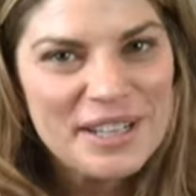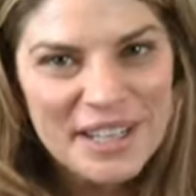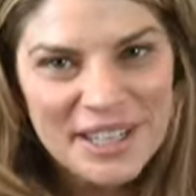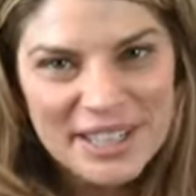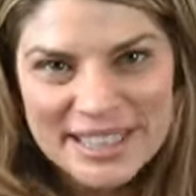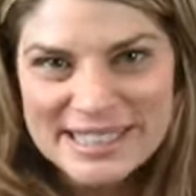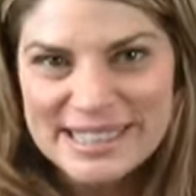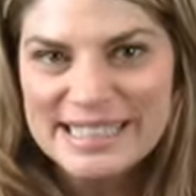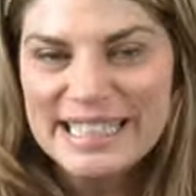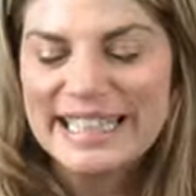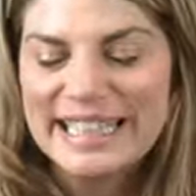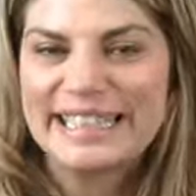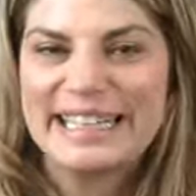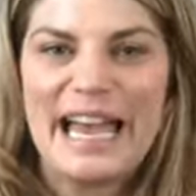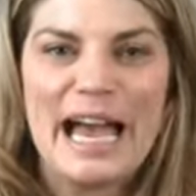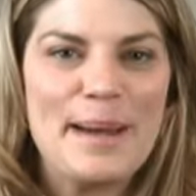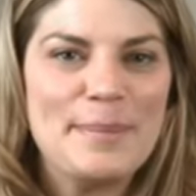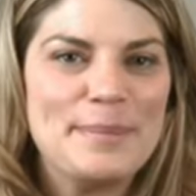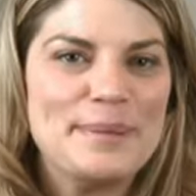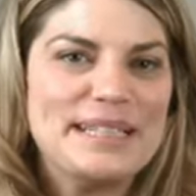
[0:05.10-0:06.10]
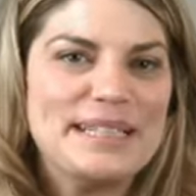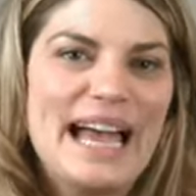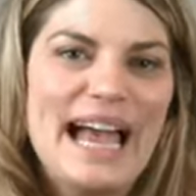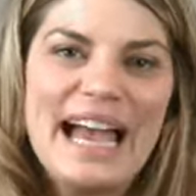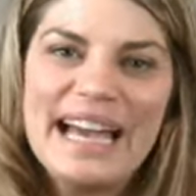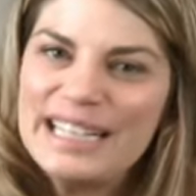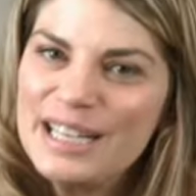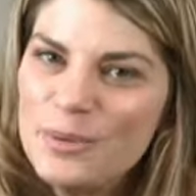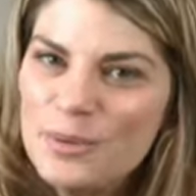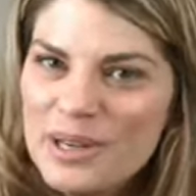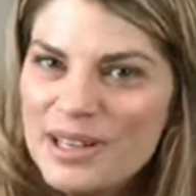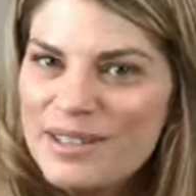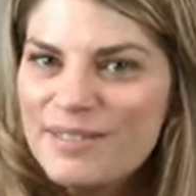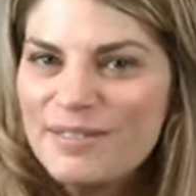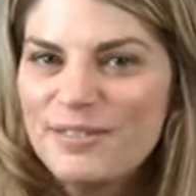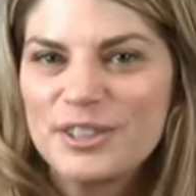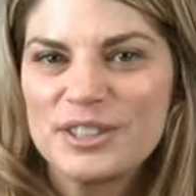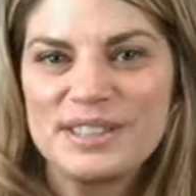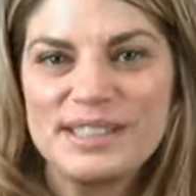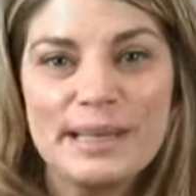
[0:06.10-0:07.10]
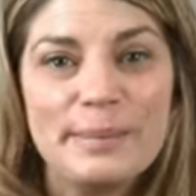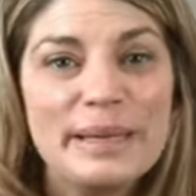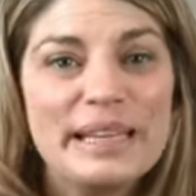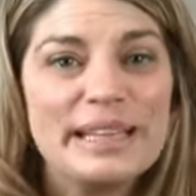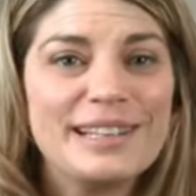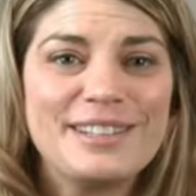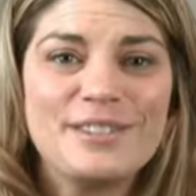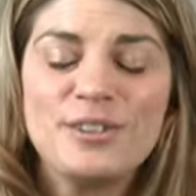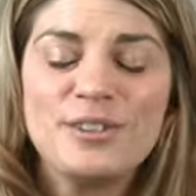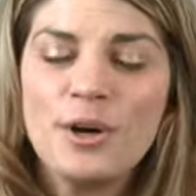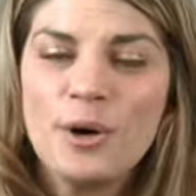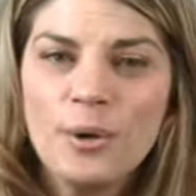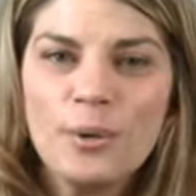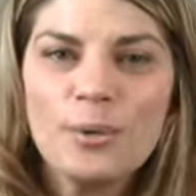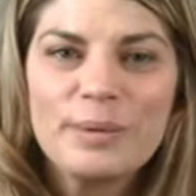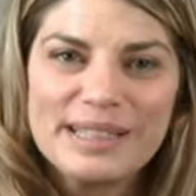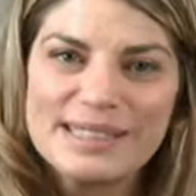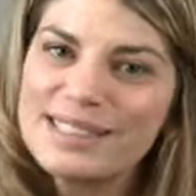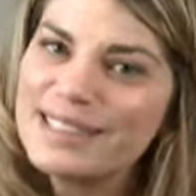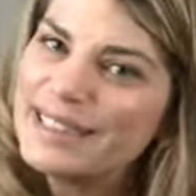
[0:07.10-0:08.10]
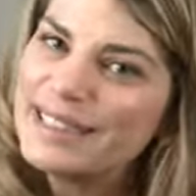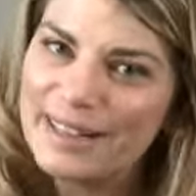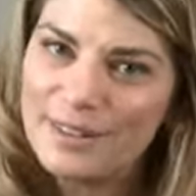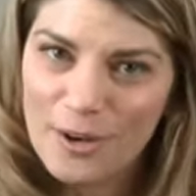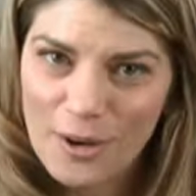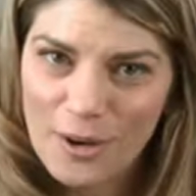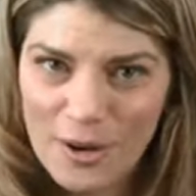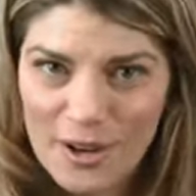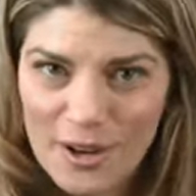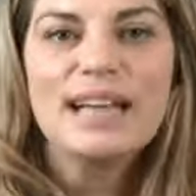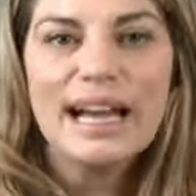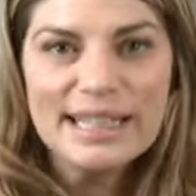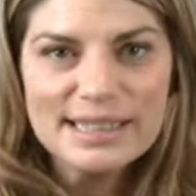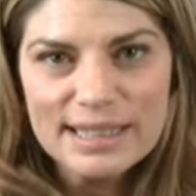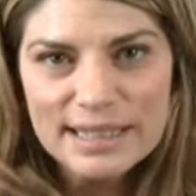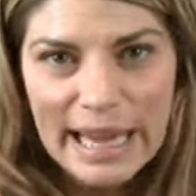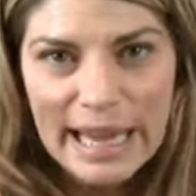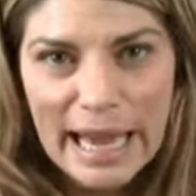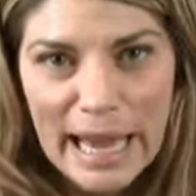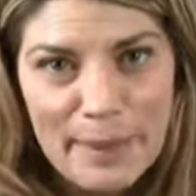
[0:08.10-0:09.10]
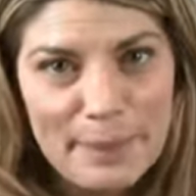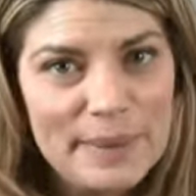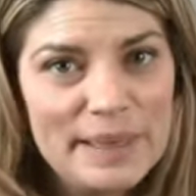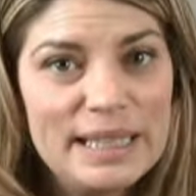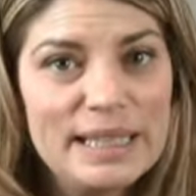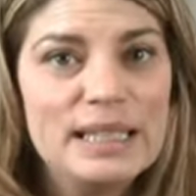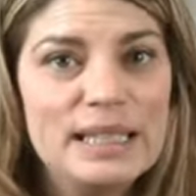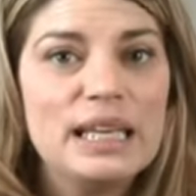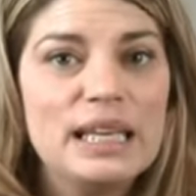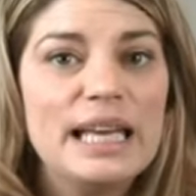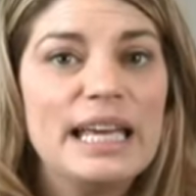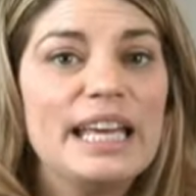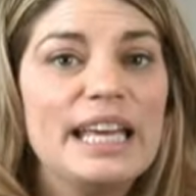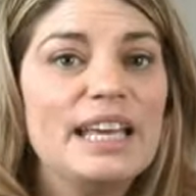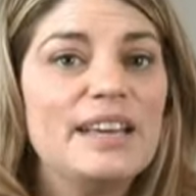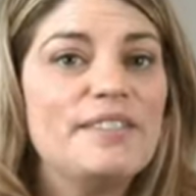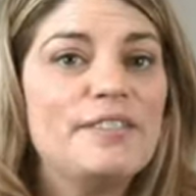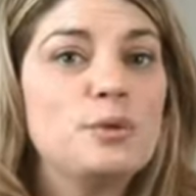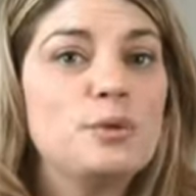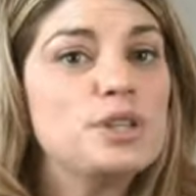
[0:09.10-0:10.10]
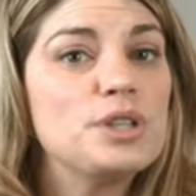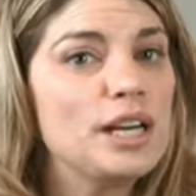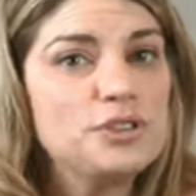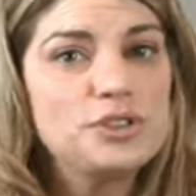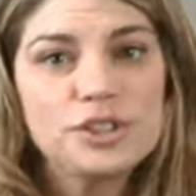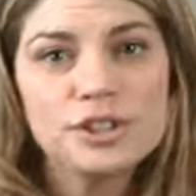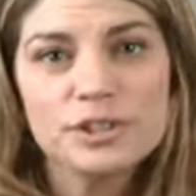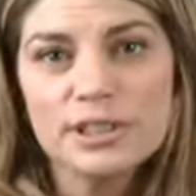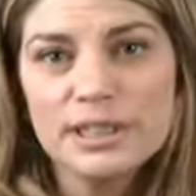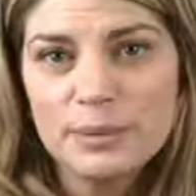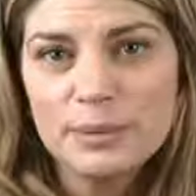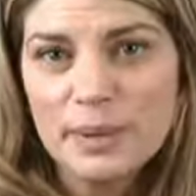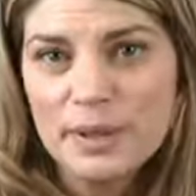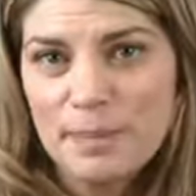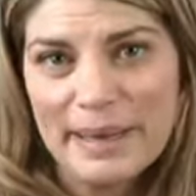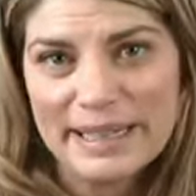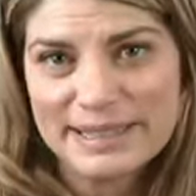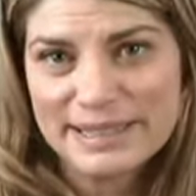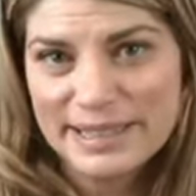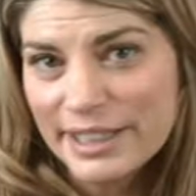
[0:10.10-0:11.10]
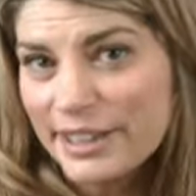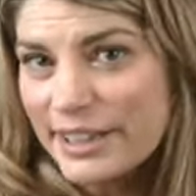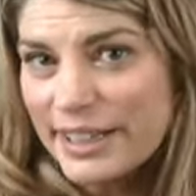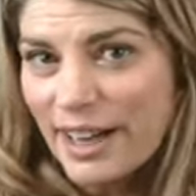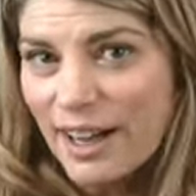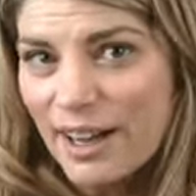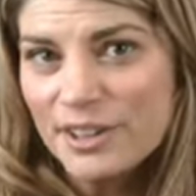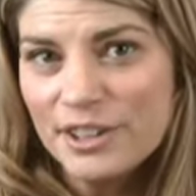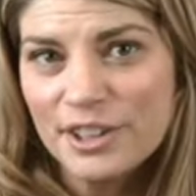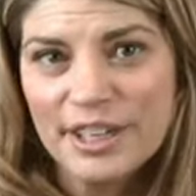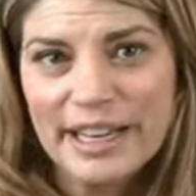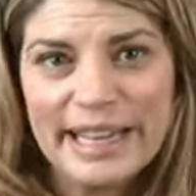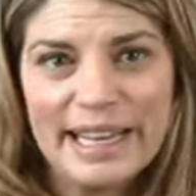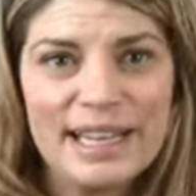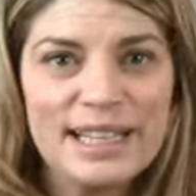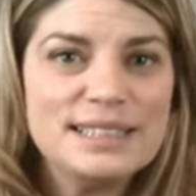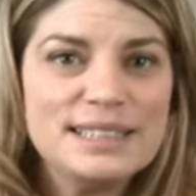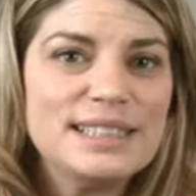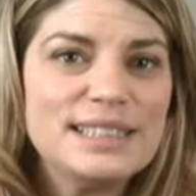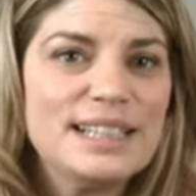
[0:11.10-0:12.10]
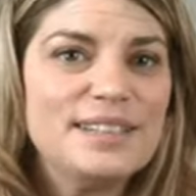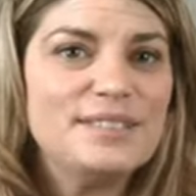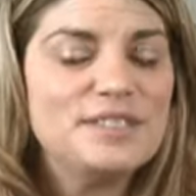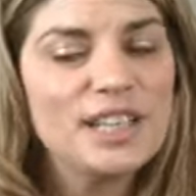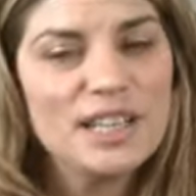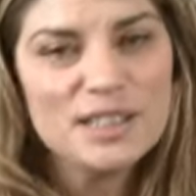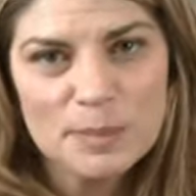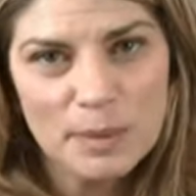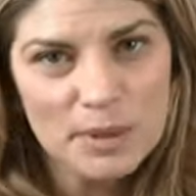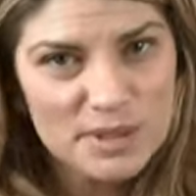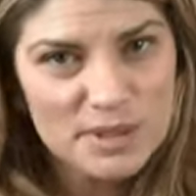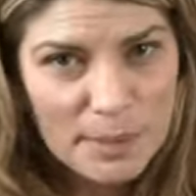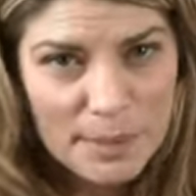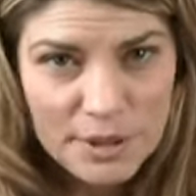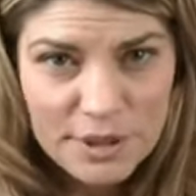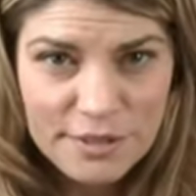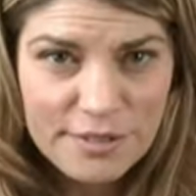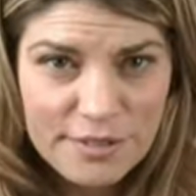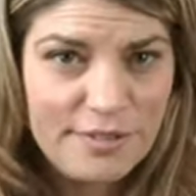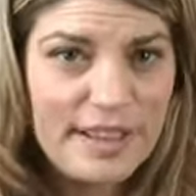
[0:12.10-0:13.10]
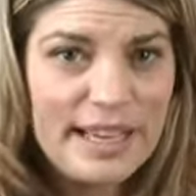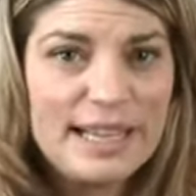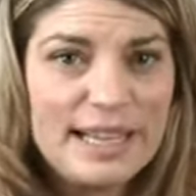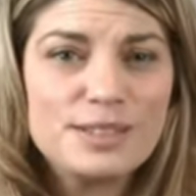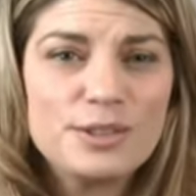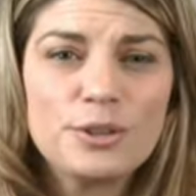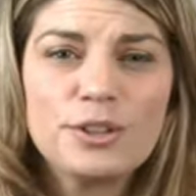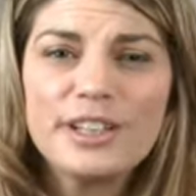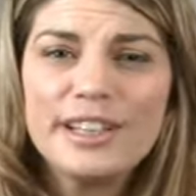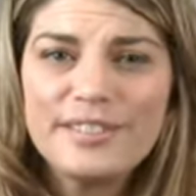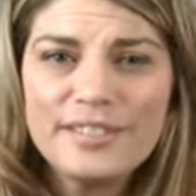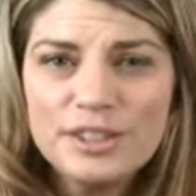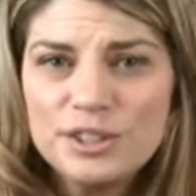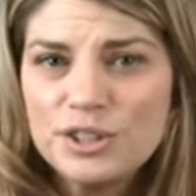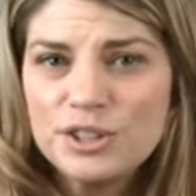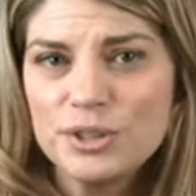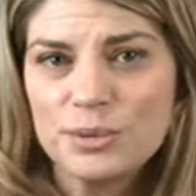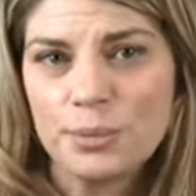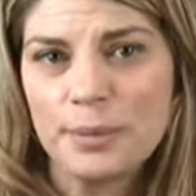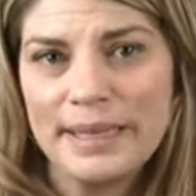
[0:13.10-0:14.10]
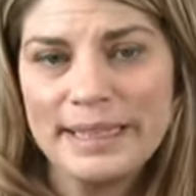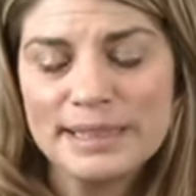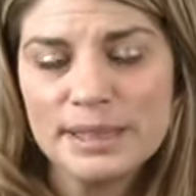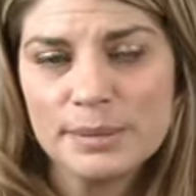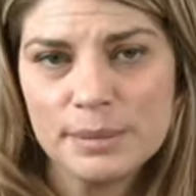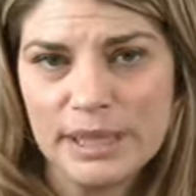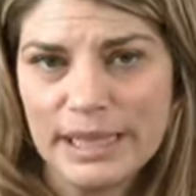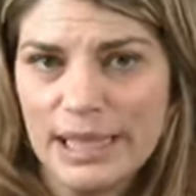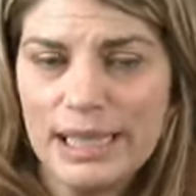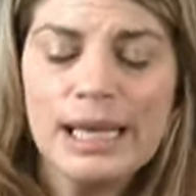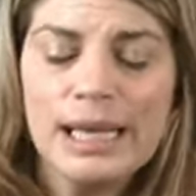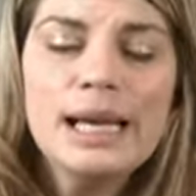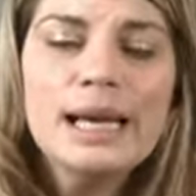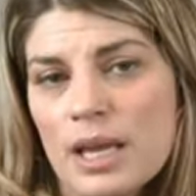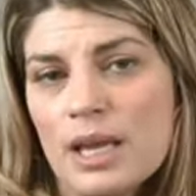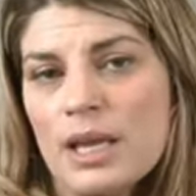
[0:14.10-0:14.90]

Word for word: occurrence and can happen to anyone for seemingly no reason at all. Styes can happen if you touch your lid with bacteria on your hands, if dust blows up in your face, or even just randomly.